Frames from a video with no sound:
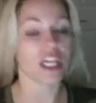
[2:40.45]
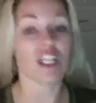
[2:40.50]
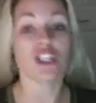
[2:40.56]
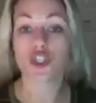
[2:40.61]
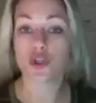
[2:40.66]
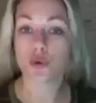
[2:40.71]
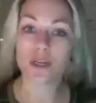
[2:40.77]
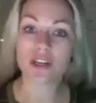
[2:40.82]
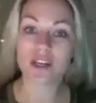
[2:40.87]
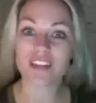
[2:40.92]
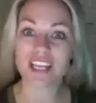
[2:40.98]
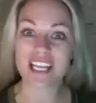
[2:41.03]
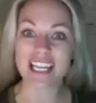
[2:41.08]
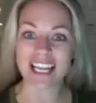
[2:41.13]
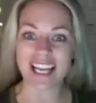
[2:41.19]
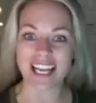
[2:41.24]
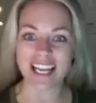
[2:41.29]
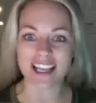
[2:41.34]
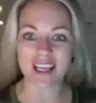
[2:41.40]
Intuitive
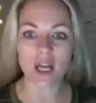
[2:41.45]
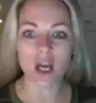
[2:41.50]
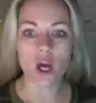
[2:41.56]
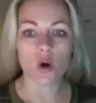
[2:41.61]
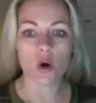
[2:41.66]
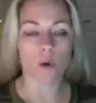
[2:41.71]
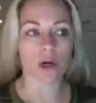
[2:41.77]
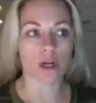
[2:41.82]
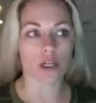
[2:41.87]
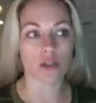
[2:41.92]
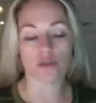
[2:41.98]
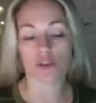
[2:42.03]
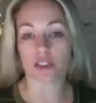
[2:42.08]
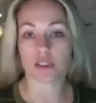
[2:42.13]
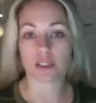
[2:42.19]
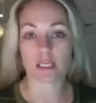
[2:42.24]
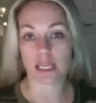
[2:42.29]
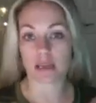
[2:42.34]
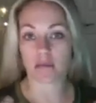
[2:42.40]
eating, where you
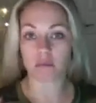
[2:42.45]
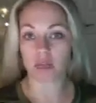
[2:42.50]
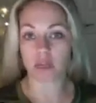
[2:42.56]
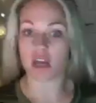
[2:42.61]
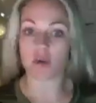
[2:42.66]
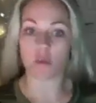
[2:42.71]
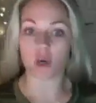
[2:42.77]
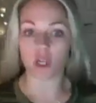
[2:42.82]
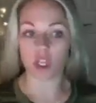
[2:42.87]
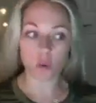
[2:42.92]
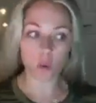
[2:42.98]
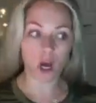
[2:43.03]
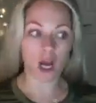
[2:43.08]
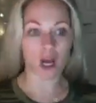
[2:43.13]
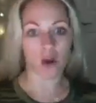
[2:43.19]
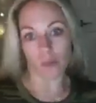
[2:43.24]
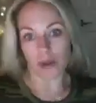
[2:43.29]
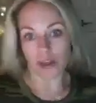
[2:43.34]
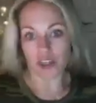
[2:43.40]
just like eat what you
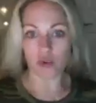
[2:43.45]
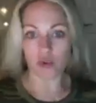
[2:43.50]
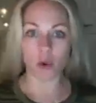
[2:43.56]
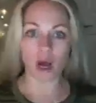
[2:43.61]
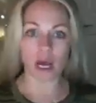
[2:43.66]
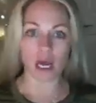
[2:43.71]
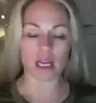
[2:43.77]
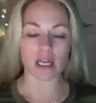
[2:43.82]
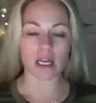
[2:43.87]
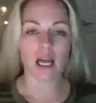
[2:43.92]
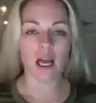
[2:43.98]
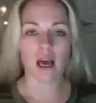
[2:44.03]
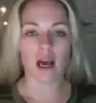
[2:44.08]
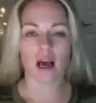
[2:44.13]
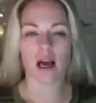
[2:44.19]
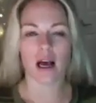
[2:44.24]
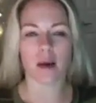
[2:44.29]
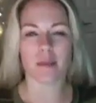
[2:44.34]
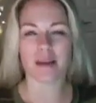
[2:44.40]
want when you want.
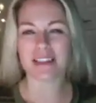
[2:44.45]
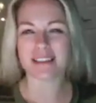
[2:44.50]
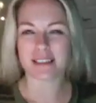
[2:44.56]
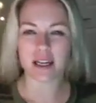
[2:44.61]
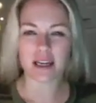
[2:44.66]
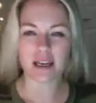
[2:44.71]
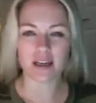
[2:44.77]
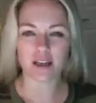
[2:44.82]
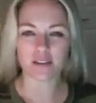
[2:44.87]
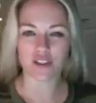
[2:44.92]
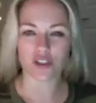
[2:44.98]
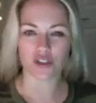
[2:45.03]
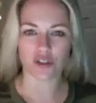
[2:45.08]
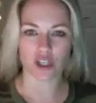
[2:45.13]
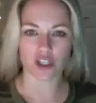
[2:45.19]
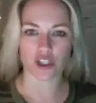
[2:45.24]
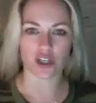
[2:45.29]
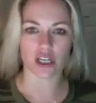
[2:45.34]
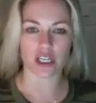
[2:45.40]
It's not enough
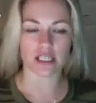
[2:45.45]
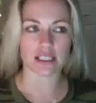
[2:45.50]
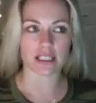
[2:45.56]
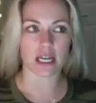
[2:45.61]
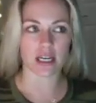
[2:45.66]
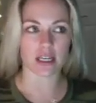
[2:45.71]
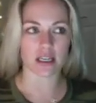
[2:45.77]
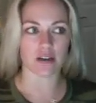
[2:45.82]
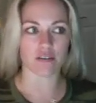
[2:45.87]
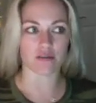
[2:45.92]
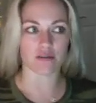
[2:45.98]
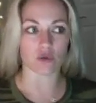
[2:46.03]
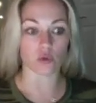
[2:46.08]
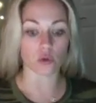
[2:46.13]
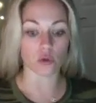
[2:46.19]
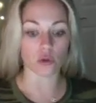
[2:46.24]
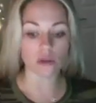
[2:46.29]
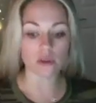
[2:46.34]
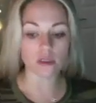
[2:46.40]
structure and it's not enough
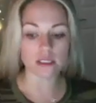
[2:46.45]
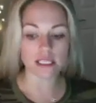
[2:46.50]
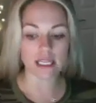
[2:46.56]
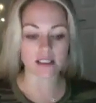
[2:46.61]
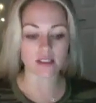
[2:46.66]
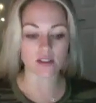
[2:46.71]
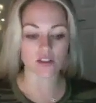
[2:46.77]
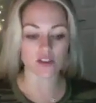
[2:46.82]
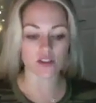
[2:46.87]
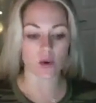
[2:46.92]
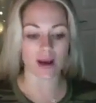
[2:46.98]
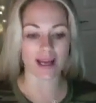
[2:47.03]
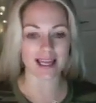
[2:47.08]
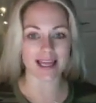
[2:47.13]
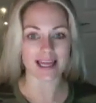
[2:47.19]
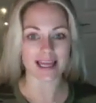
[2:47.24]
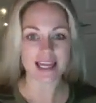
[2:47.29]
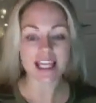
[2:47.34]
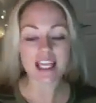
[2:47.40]
rules. And so I
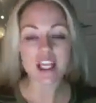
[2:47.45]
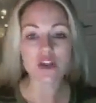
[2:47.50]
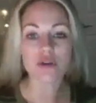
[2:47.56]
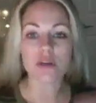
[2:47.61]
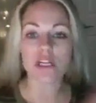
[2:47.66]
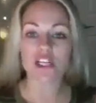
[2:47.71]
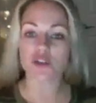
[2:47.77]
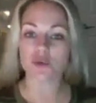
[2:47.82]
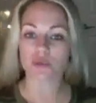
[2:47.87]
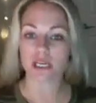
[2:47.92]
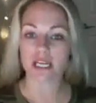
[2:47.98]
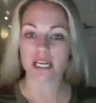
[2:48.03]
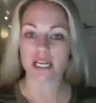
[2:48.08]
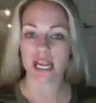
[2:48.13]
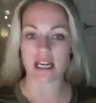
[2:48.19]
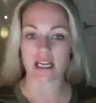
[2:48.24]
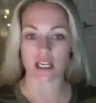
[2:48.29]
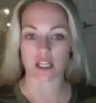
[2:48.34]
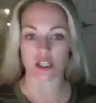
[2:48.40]
think you need to
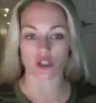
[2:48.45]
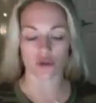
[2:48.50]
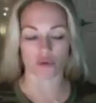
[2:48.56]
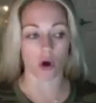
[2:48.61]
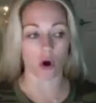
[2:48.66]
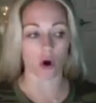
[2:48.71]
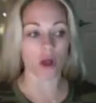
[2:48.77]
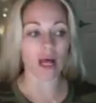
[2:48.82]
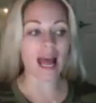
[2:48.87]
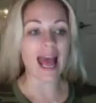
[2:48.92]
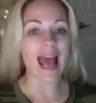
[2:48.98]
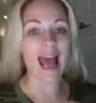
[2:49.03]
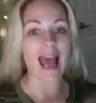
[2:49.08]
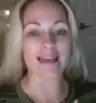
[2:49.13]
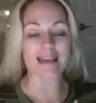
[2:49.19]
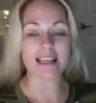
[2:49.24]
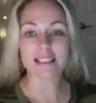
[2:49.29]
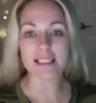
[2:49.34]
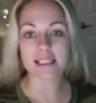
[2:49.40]
regain control.
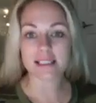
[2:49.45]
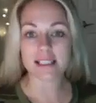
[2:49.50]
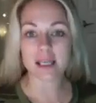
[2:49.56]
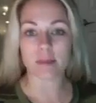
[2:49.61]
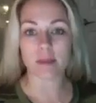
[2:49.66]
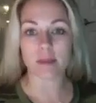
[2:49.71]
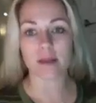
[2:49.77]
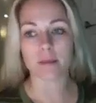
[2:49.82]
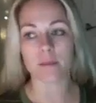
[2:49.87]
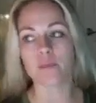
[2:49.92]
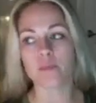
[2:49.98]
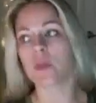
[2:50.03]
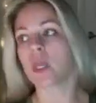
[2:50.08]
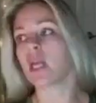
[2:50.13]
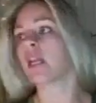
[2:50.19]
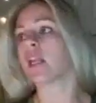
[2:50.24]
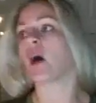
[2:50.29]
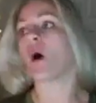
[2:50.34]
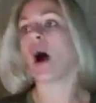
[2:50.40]
And this is something,
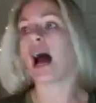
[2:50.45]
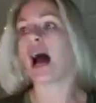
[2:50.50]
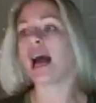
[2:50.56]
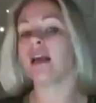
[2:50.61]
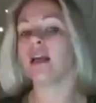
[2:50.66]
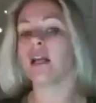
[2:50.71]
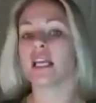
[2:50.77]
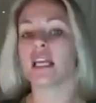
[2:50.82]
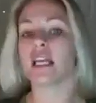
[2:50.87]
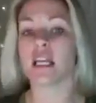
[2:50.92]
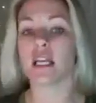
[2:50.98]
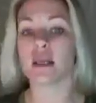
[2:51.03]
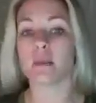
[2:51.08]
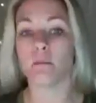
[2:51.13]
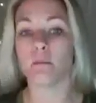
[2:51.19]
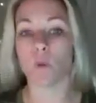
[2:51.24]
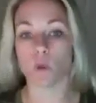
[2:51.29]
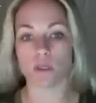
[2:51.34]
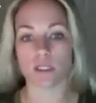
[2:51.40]
now I eat
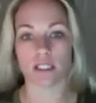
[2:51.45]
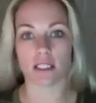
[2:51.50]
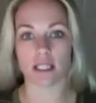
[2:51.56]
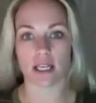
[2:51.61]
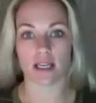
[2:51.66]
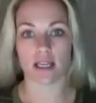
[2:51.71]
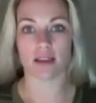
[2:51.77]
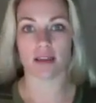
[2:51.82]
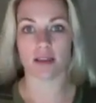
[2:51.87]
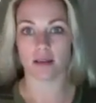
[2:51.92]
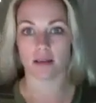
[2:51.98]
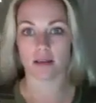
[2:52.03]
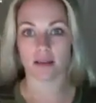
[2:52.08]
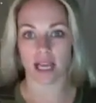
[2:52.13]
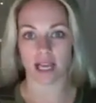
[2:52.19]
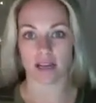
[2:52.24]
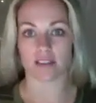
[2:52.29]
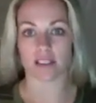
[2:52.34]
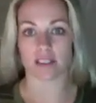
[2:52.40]
mostly
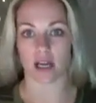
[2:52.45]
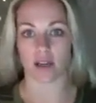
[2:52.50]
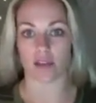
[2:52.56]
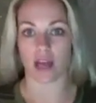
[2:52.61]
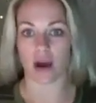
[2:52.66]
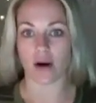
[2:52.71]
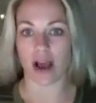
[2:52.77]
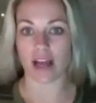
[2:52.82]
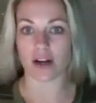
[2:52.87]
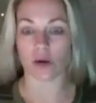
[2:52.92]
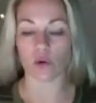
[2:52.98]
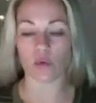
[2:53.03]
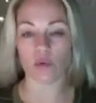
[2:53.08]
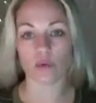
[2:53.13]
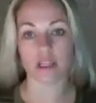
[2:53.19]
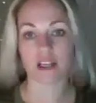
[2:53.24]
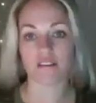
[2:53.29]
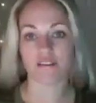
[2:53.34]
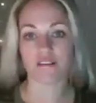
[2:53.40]
lifestyle now. I don't
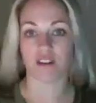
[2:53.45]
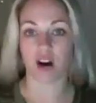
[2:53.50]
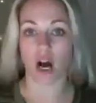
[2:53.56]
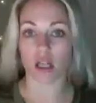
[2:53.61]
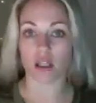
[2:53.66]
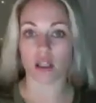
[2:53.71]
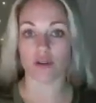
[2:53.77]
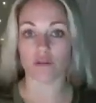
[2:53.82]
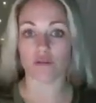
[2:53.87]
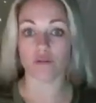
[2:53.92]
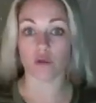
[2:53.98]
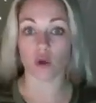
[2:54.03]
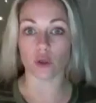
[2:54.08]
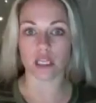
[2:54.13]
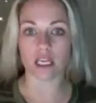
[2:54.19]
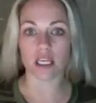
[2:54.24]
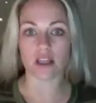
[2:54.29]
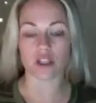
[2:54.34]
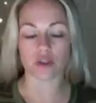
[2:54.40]
really follow
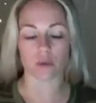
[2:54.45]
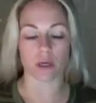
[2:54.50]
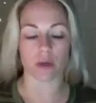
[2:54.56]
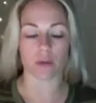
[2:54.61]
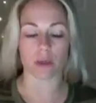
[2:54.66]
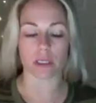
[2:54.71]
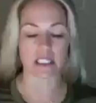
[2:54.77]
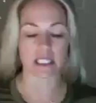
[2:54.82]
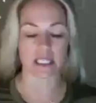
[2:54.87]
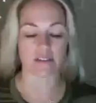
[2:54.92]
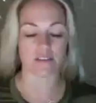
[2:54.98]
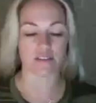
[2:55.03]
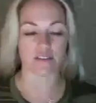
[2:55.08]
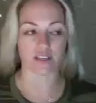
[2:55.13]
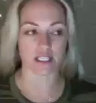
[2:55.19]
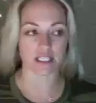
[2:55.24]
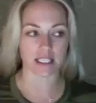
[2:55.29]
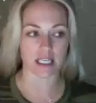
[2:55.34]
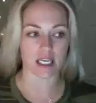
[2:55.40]
fully the 21-day
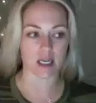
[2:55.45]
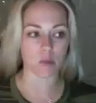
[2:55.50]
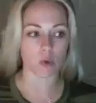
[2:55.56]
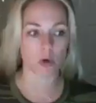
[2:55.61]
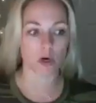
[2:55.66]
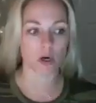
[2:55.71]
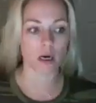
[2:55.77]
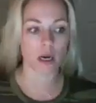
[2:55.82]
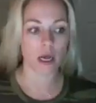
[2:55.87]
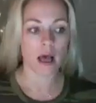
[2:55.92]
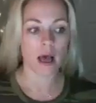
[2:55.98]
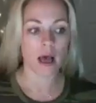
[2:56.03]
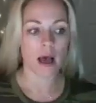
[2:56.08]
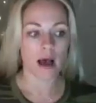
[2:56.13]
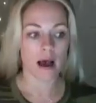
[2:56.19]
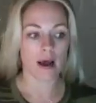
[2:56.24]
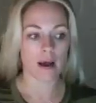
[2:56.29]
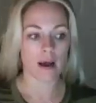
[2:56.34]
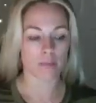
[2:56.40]
fix anymore,
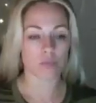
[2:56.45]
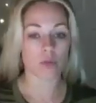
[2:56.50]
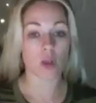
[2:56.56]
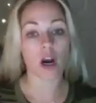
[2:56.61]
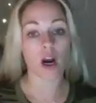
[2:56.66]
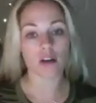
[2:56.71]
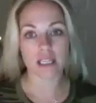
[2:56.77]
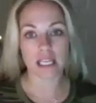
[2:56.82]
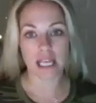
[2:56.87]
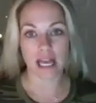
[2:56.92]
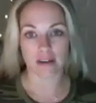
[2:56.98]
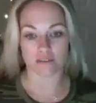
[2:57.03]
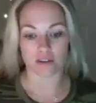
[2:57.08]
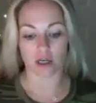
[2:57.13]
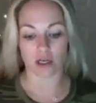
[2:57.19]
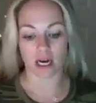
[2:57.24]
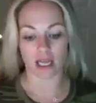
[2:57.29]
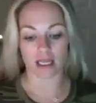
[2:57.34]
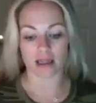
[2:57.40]
hardly
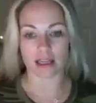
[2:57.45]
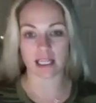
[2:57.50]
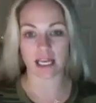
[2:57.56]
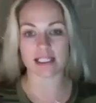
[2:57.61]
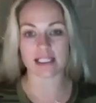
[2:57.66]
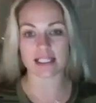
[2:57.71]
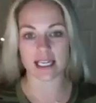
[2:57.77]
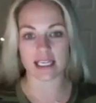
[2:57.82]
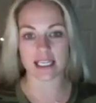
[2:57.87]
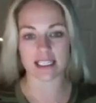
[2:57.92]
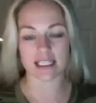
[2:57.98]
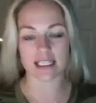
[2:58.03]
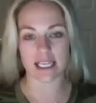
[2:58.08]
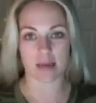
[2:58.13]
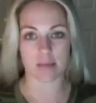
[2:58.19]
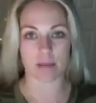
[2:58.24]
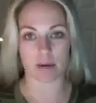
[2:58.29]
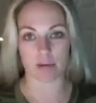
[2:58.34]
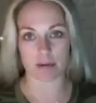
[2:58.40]
ever, unless I need to
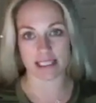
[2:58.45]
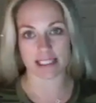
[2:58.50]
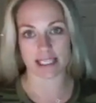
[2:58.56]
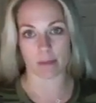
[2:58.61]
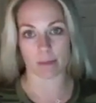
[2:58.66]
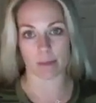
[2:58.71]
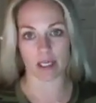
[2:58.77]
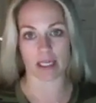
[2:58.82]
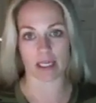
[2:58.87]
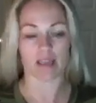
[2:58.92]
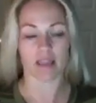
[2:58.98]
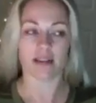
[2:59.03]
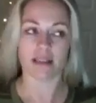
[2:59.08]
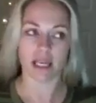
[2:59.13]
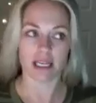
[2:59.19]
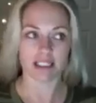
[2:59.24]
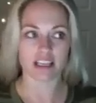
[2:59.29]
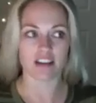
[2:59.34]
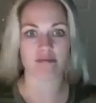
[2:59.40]
hit my reset button,
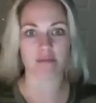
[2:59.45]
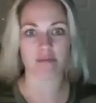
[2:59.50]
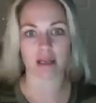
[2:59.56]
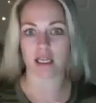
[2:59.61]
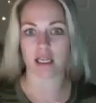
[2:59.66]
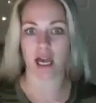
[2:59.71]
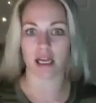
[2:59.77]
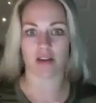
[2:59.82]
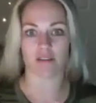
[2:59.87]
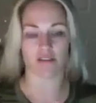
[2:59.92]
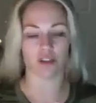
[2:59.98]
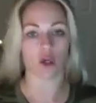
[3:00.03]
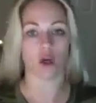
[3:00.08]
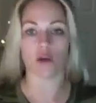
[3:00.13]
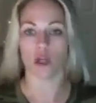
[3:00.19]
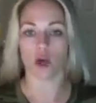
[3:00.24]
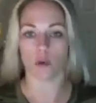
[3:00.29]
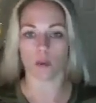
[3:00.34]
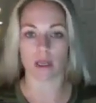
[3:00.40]
unless I've been kind of
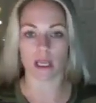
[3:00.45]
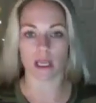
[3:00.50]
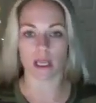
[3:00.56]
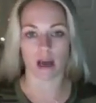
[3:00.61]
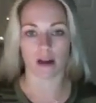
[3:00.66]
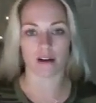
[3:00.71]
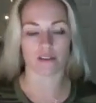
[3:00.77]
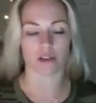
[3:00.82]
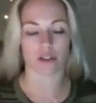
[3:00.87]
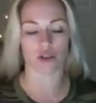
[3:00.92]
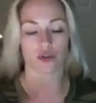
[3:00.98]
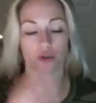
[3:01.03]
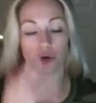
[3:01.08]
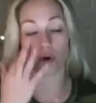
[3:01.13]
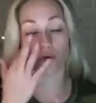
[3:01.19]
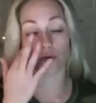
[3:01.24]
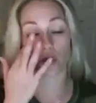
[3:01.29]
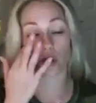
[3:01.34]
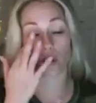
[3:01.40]
YOLOing out of
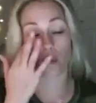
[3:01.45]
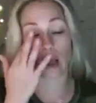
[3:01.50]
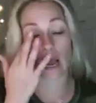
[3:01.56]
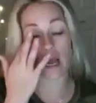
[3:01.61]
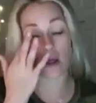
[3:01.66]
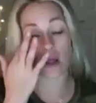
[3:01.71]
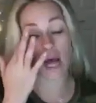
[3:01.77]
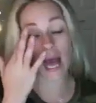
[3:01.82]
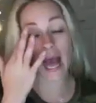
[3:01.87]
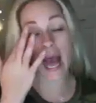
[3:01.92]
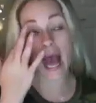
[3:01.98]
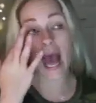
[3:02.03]
control for a while.